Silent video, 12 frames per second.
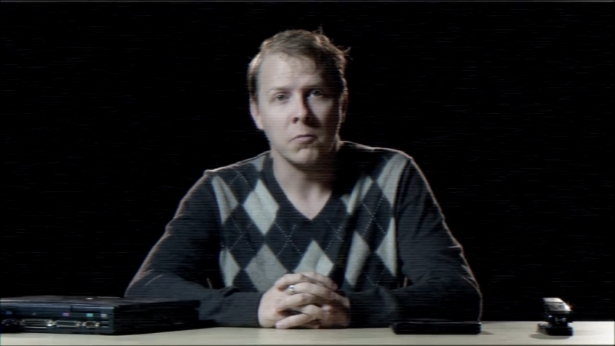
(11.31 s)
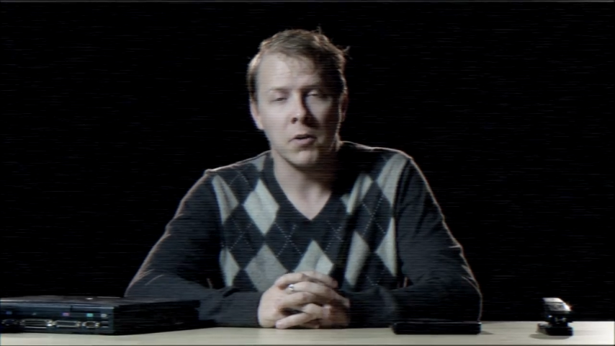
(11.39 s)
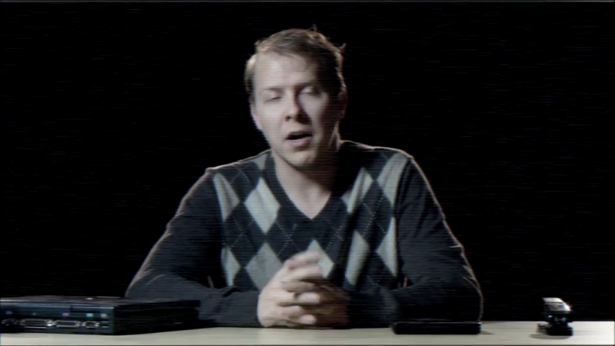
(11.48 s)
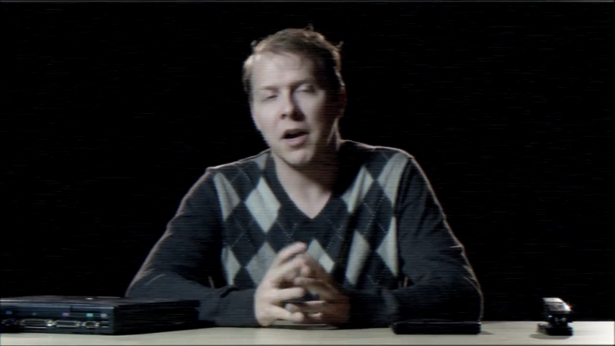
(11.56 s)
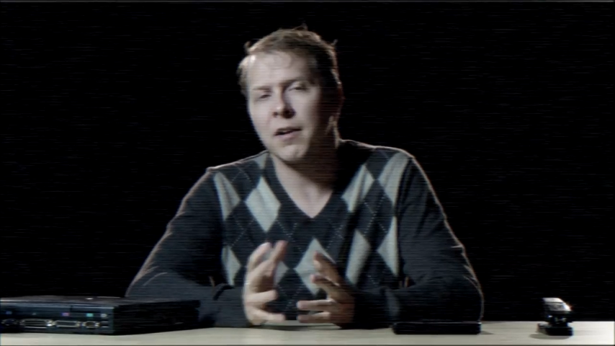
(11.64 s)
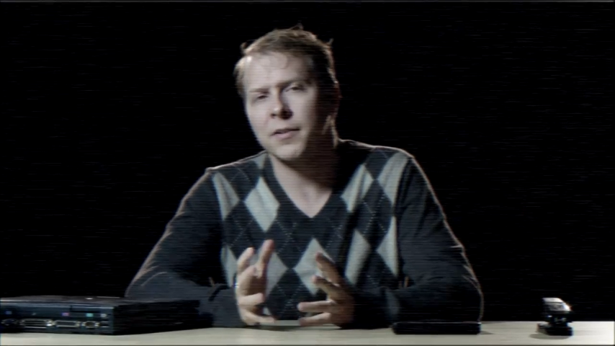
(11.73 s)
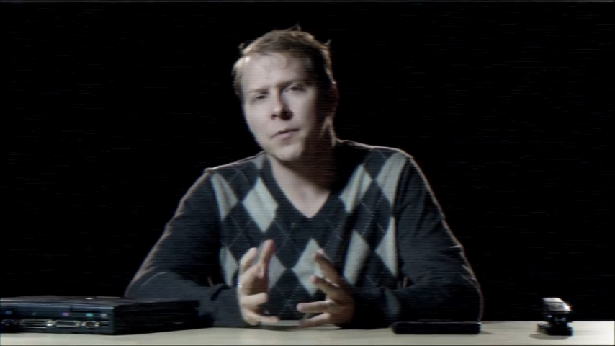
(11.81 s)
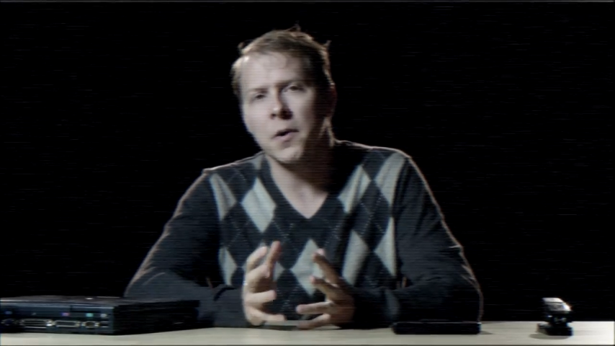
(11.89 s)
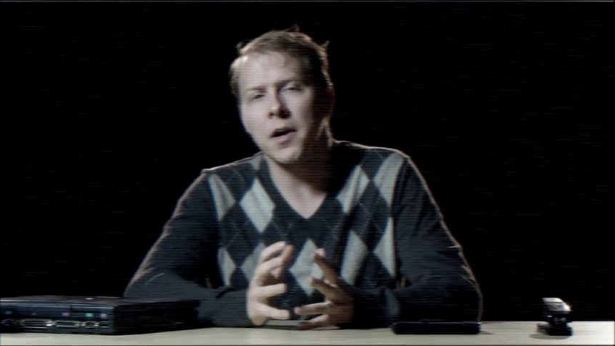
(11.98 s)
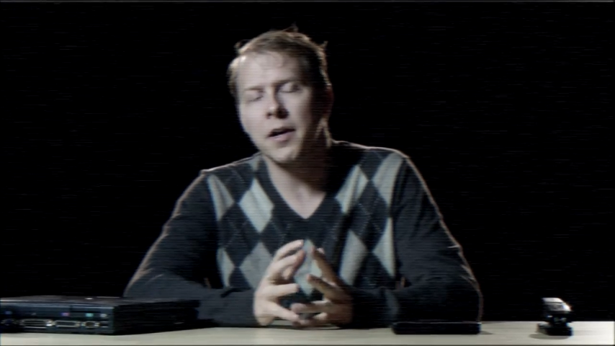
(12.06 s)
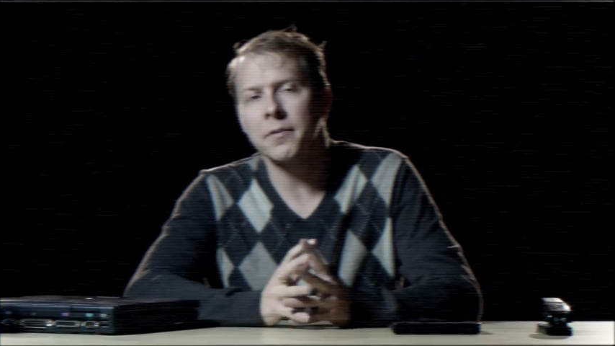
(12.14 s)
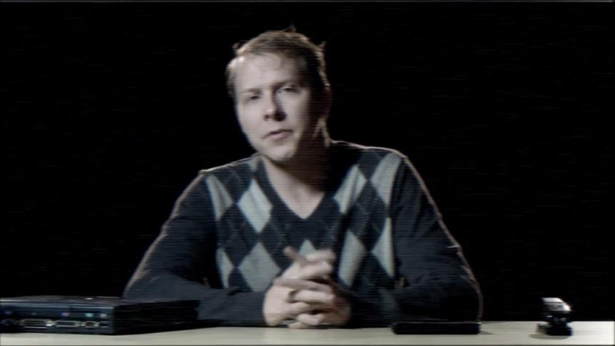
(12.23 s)
where
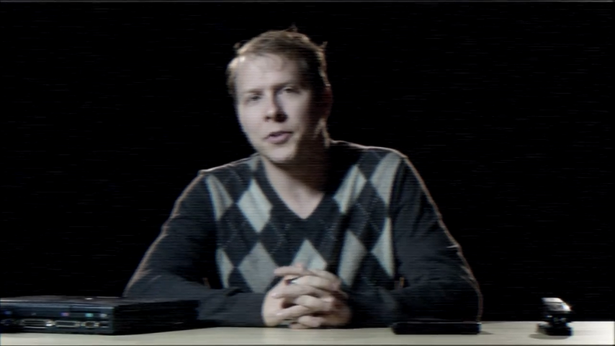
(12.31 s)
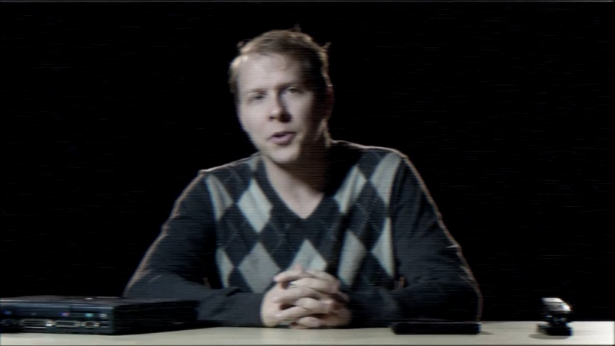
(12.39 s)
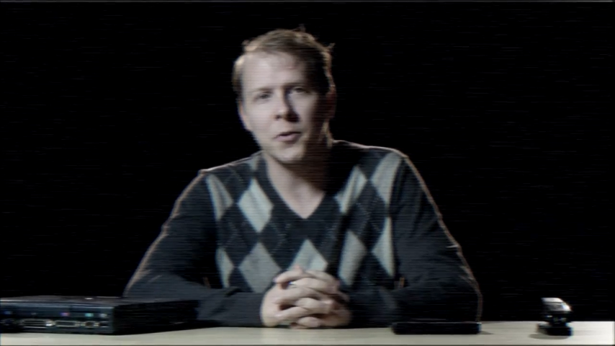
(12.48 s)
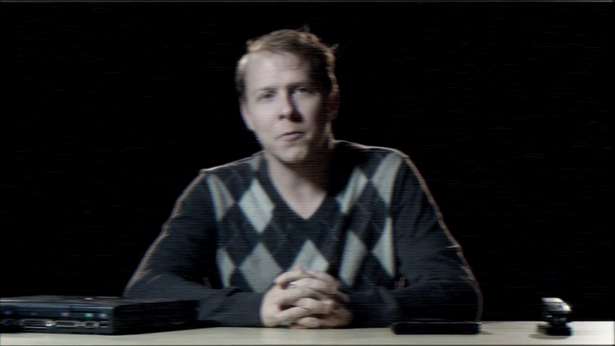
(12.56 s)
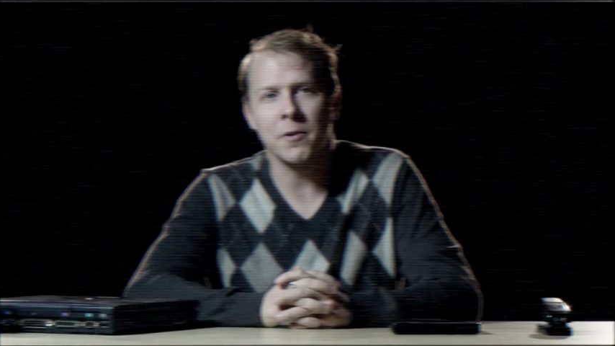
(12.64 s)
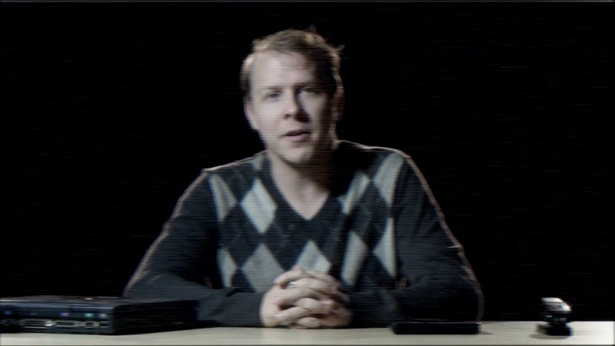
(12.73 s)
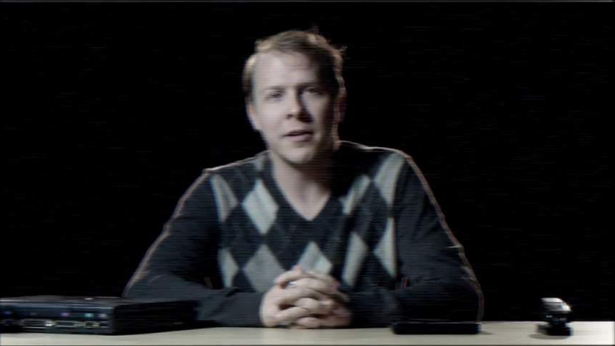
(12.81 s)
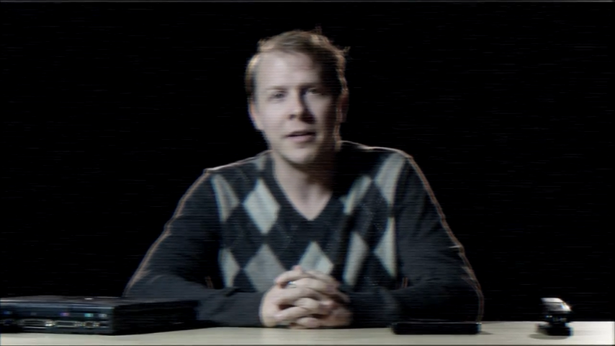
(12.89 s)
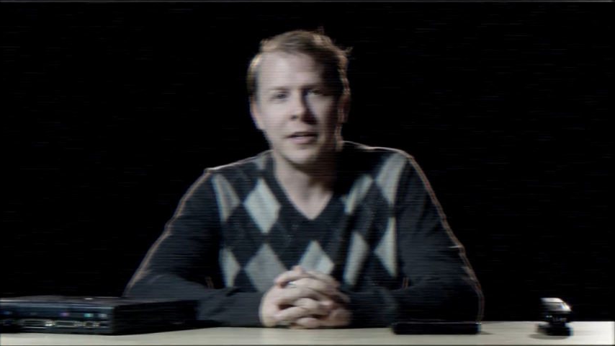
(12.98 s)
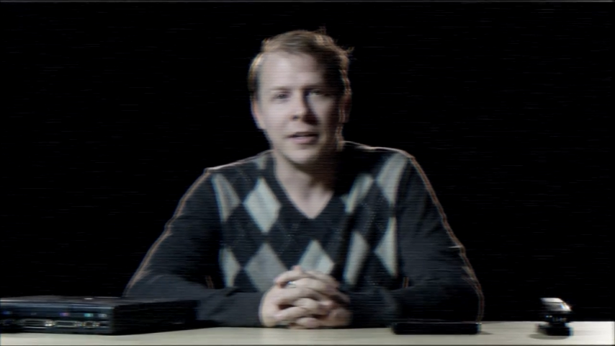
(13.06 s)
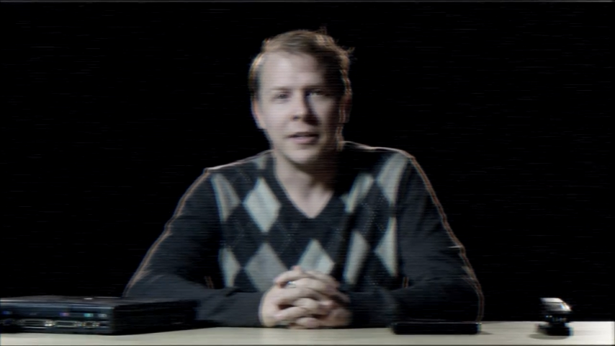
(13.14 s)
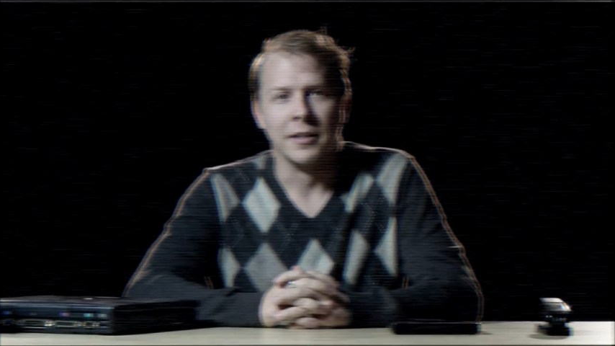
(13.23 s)
housewives, children,
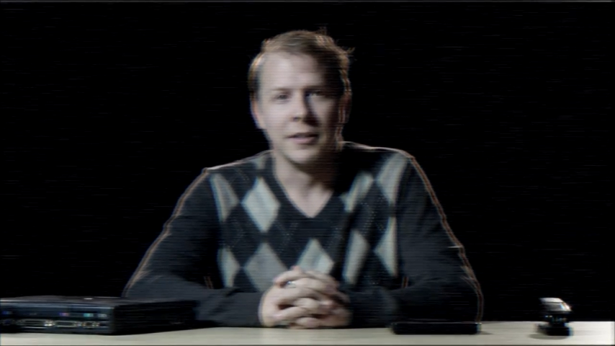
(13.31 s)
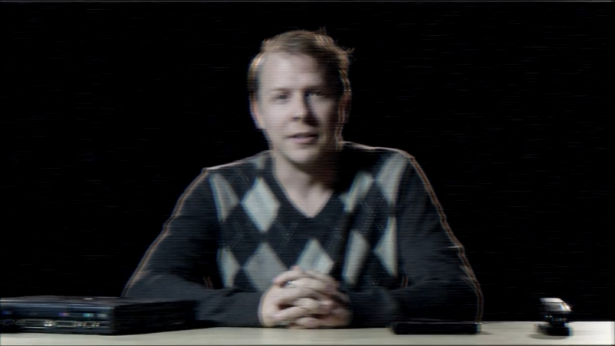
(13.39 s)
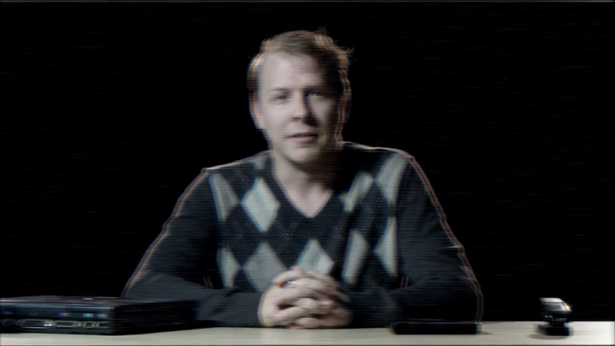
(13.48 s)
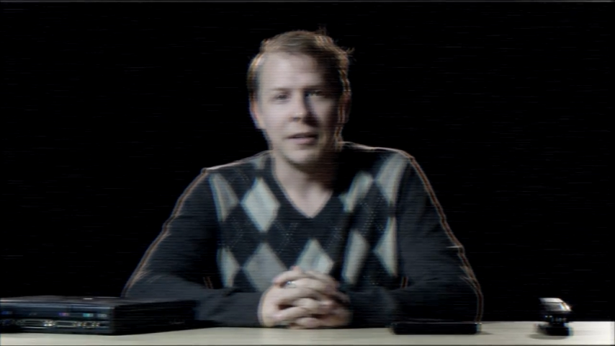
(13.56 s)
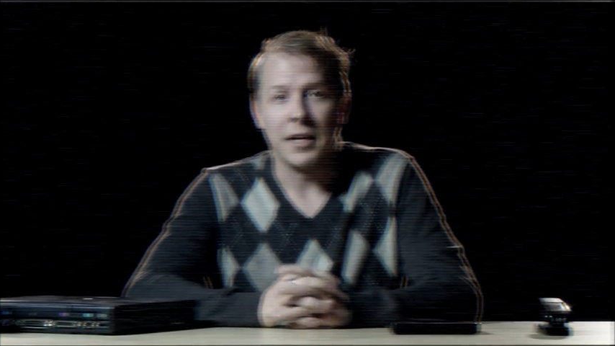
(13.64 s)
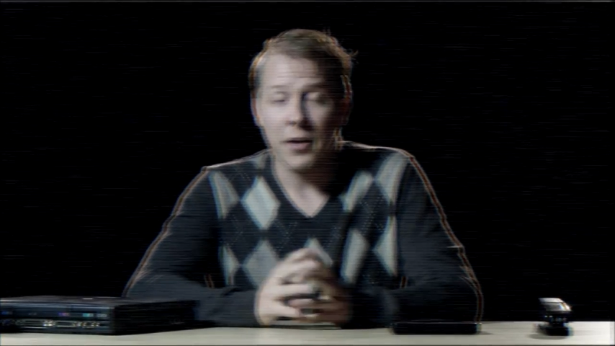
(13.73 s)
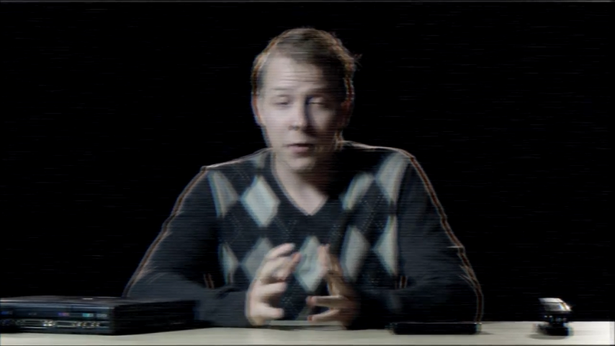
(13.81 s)
and